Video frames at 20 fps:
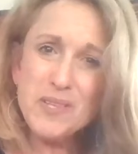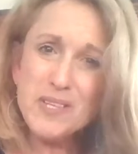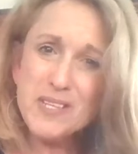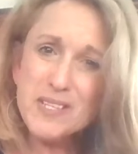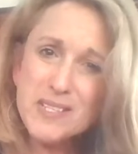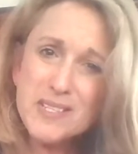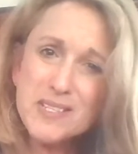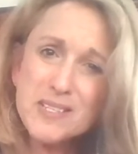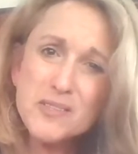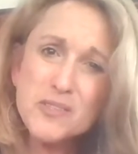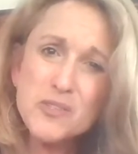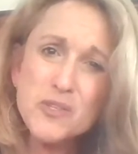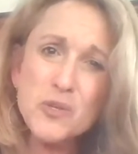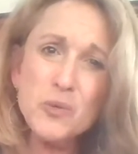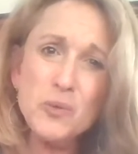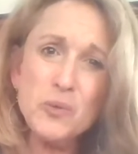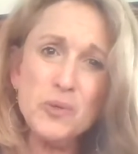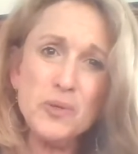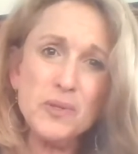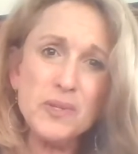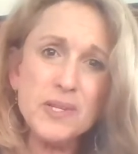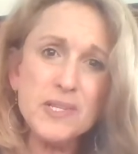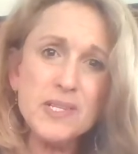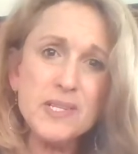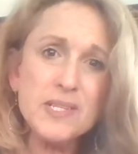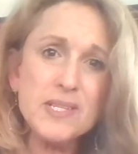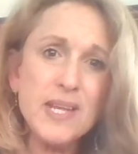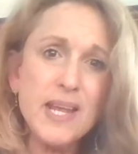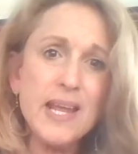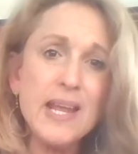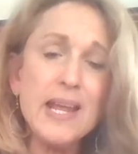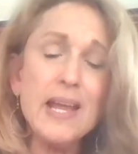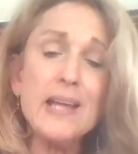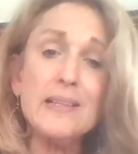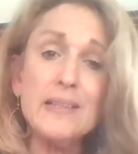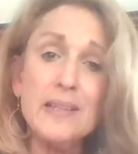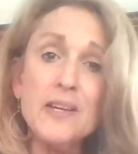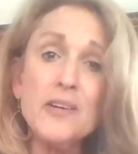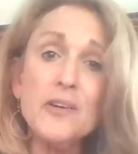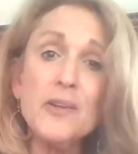This is a tool, this is a, a
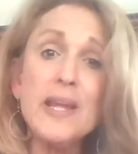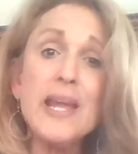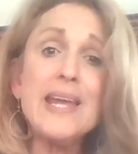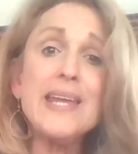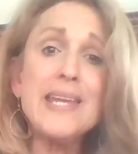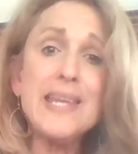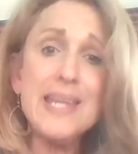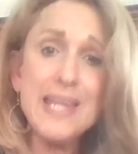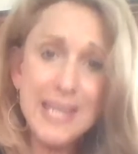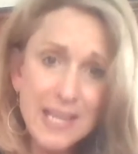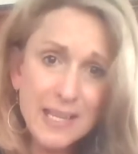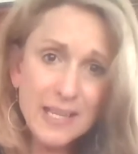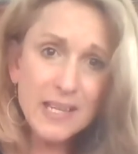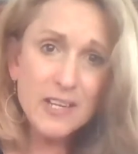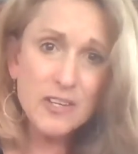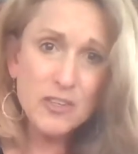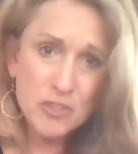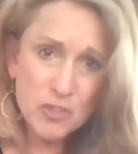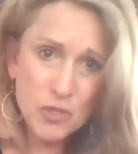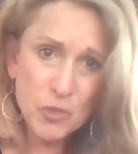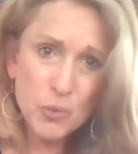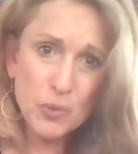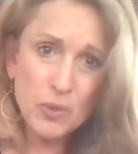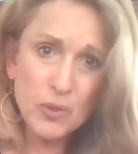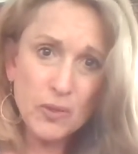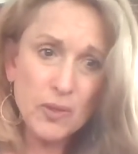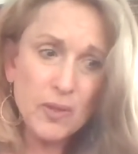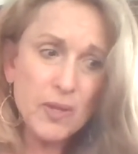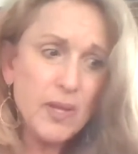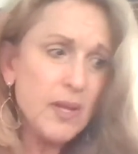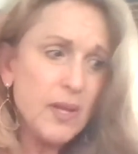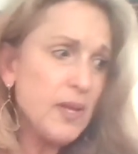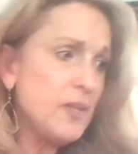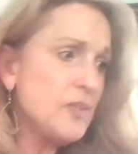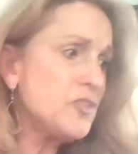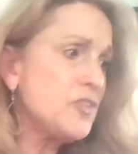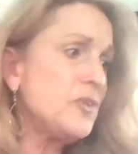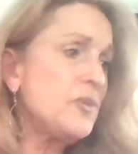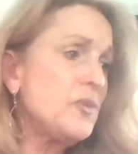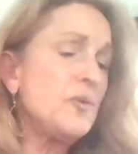literally a healing tool
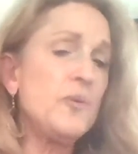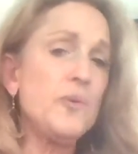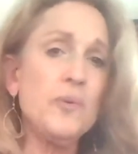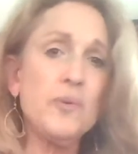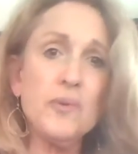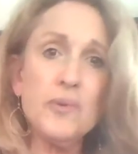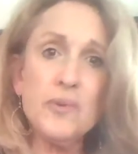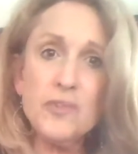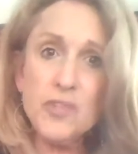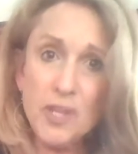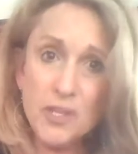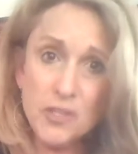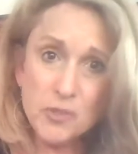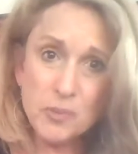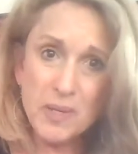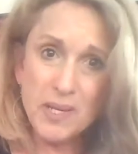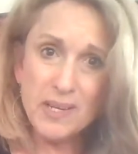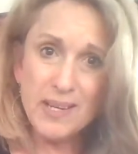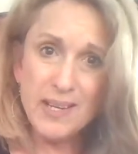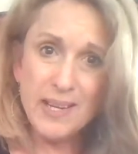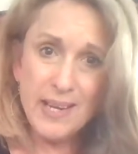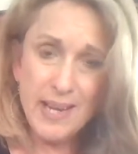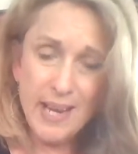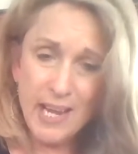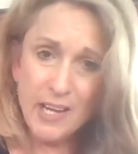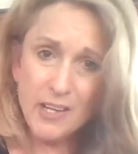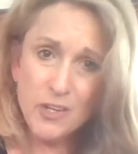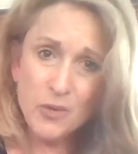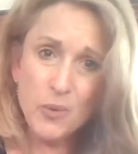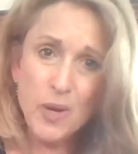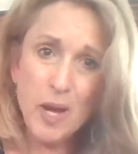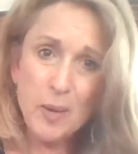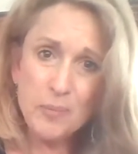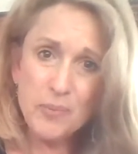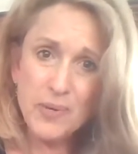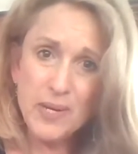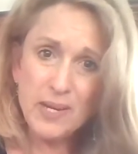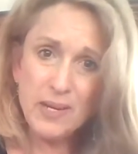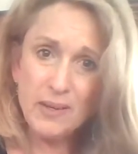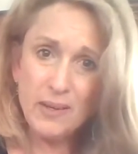to judgment and how you
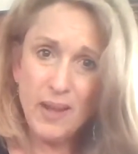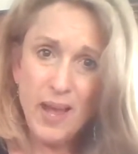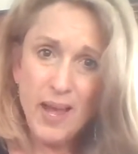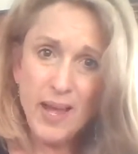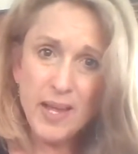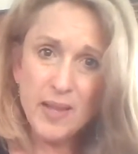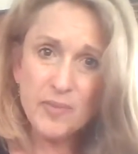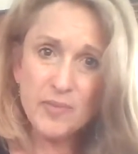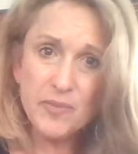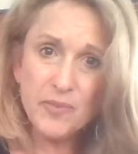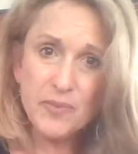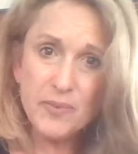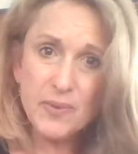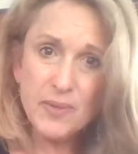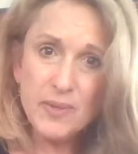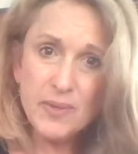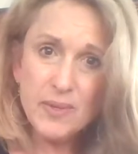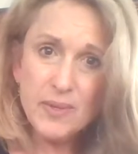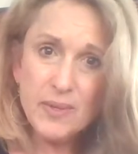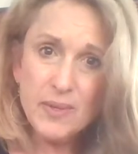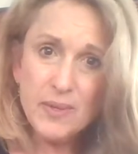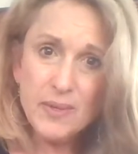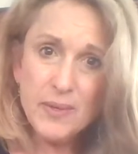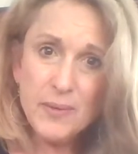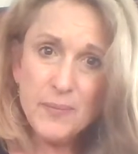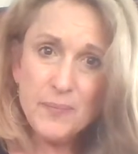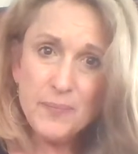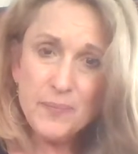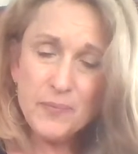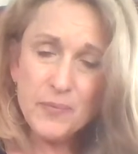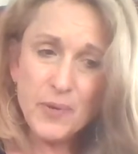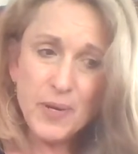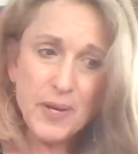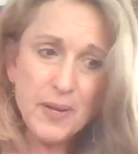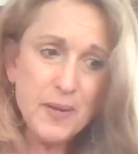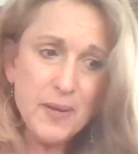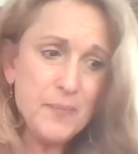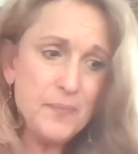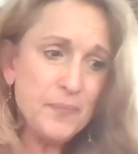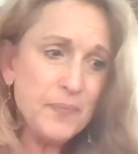operate in life,
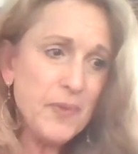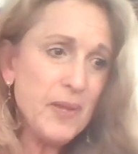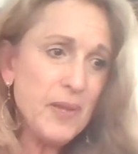right?